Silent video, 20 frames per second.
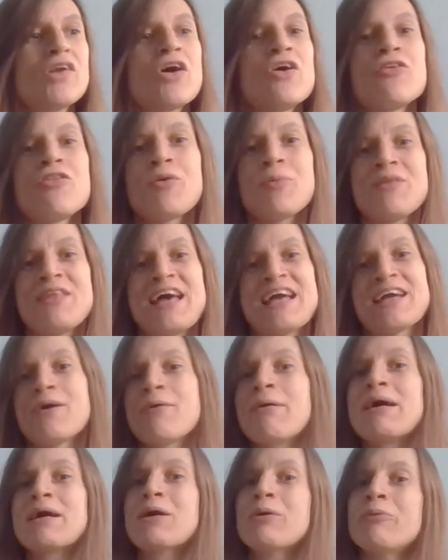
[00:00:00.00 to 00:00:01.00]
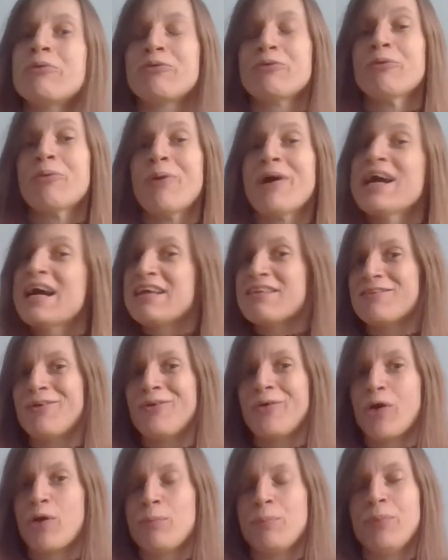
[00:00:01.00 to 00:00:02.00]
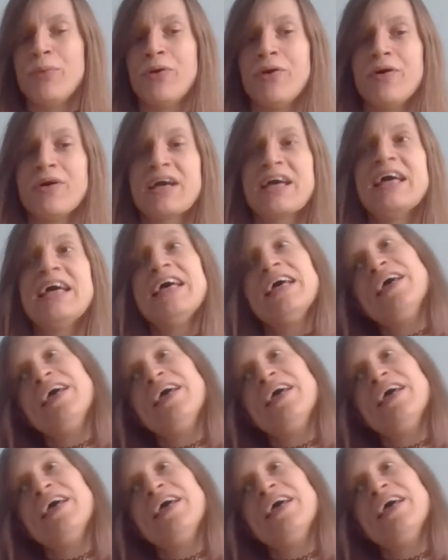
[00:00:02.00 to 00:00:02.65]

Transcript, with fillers: although with Echoe, Echoe wasn't quite as long a book